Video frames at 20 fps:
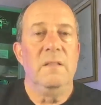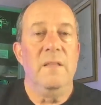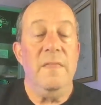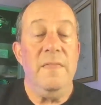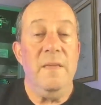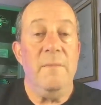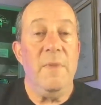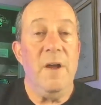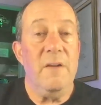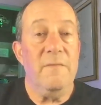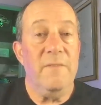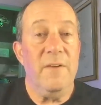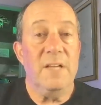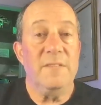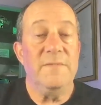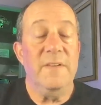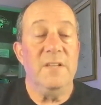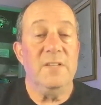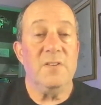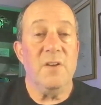Lithium iron
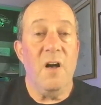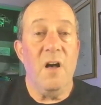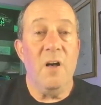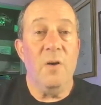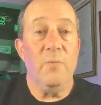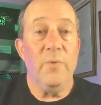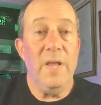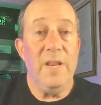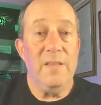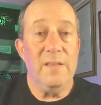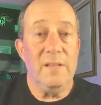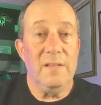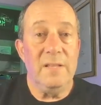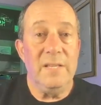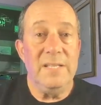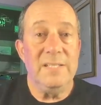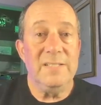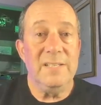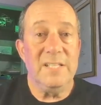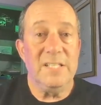phosphate is already the
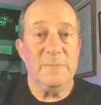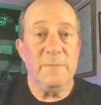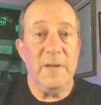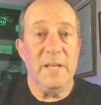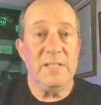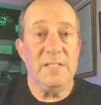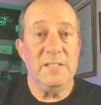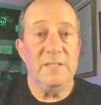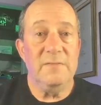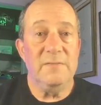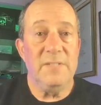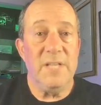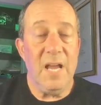least expensive